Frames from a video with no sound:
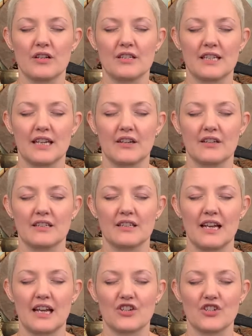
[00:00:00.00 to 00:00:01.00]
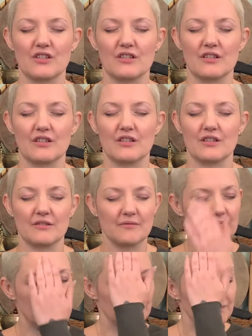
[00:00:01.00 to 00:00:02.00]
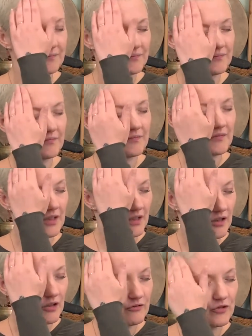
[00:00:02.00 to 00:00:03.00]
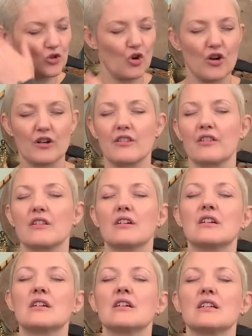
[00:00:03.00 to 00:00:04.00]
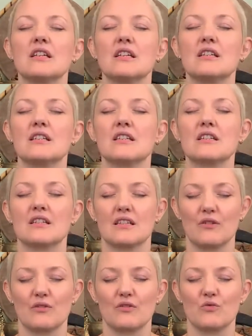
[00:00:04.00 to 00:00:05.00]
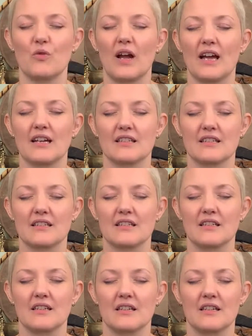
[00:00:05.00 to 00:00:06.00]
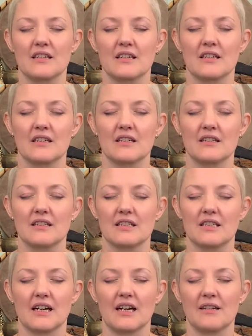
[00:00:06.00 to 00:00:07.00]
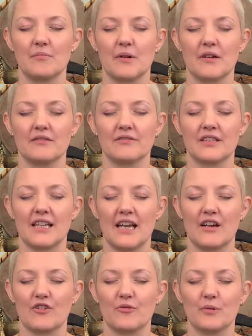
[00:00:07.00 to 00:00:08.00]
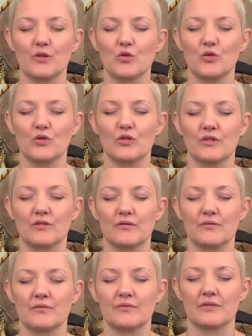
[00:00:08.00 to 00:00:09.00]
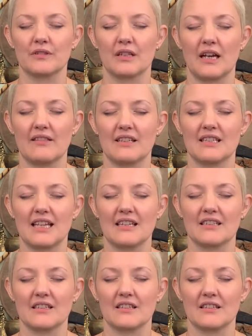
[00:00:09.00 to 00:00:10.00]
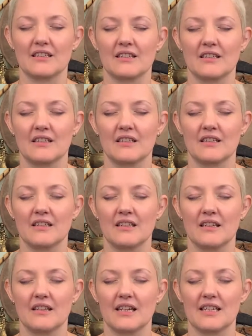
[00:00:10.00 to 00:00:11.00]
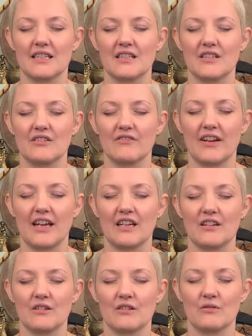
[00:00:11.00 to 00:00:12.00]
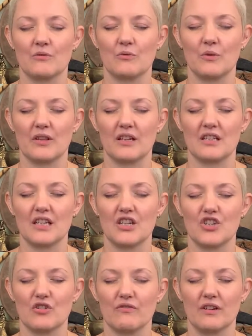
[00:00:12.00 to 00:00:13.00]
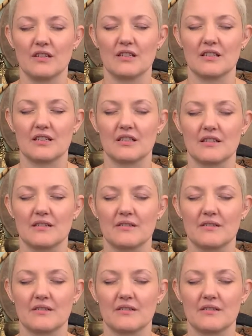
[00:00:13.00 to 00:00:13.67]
sacred directions of north, east, south and west, the sky above and the earth below, and the centre that is the divine within each of us.